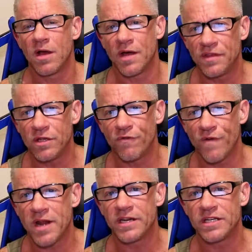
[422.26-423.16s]
I think you'll
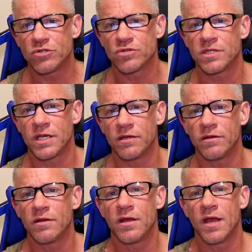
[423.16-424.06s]
find it
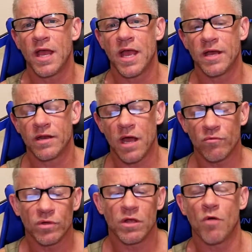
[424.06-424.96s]
interesting, and I
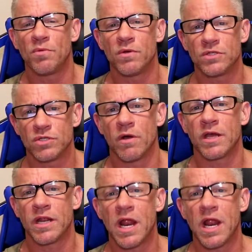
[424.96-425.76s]
really hope you enjoy it,